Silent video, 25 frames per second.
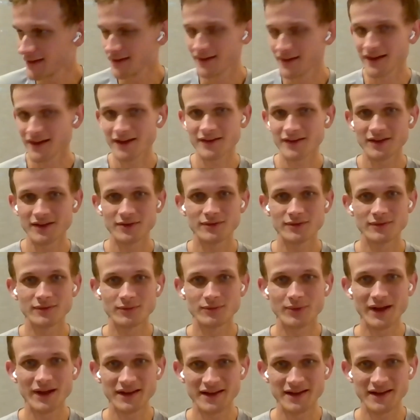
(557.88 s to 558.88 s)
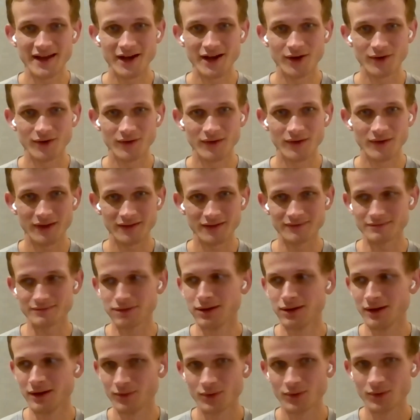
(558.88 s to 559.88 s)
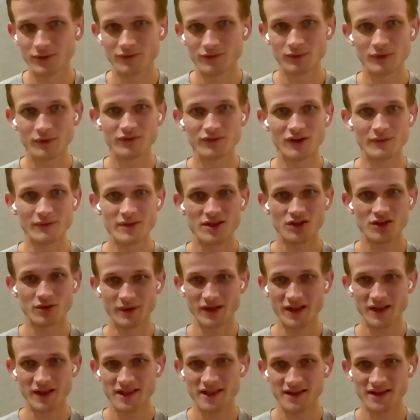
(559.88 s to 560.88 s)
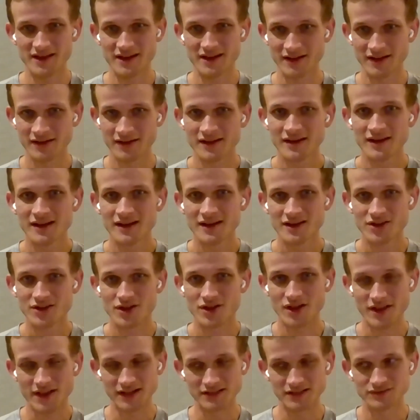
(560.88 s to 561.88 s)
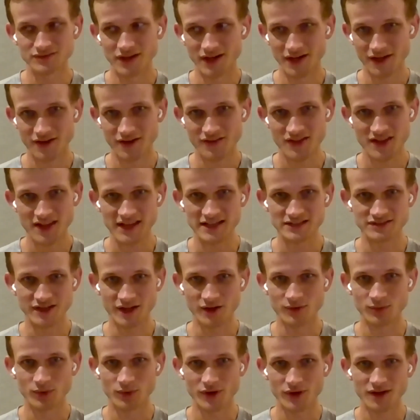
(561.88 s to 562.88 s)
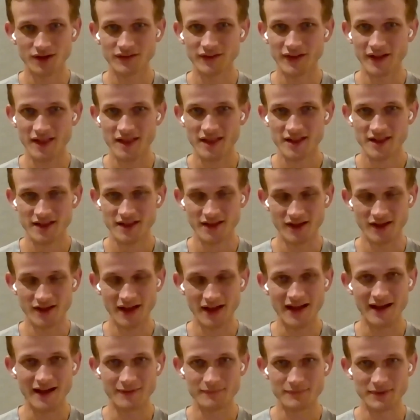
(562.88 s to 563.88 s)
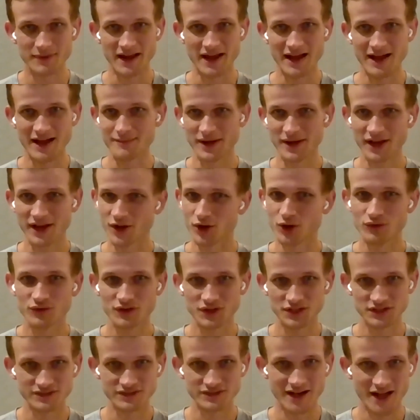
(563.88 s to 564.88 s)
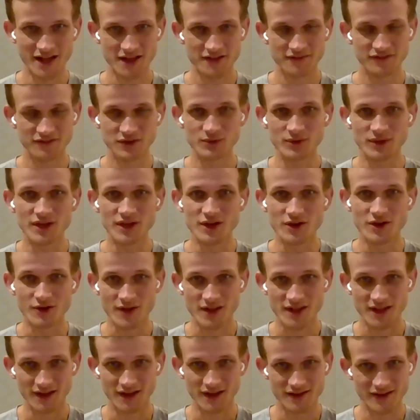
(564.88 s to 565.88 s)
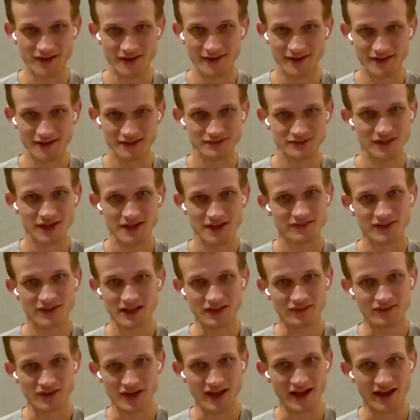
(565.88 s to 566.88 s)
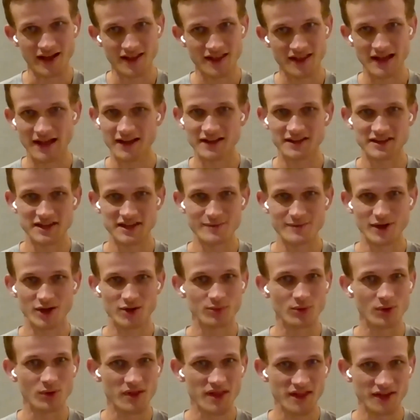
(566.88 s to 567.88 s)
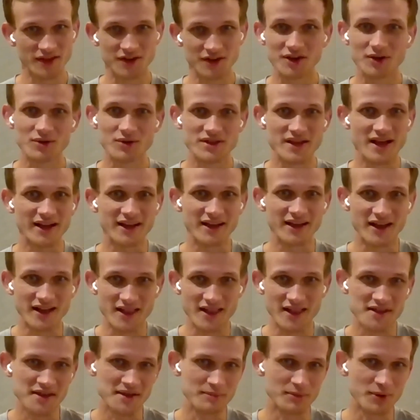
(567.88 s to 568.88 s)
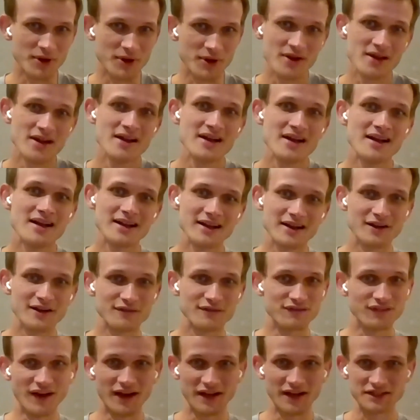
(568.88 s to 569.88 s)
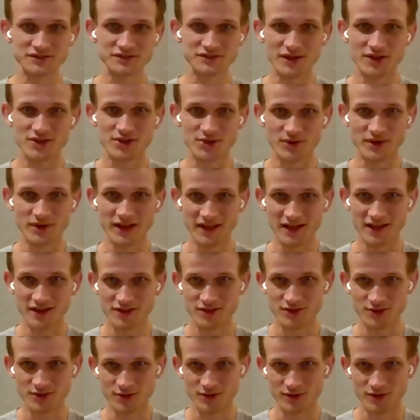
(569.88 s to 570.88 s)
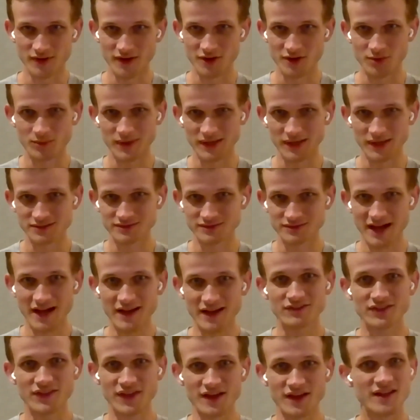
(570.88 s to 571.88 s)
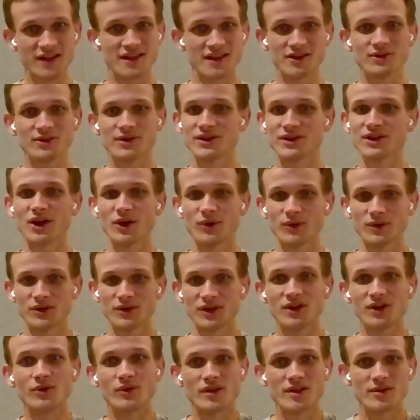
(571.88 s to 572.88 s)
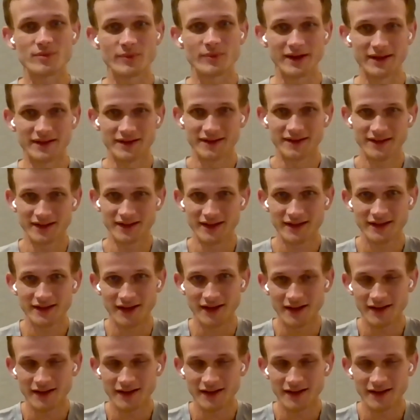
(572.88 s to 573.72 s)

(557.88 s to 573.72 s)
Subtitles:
again, right now, we've obviously been seeing just a lot of scaling work that's been happening over the last few years, and I think a lot of it even has academic roots that go decades deeper, finally turning into like real live things that you can go and use, right? Like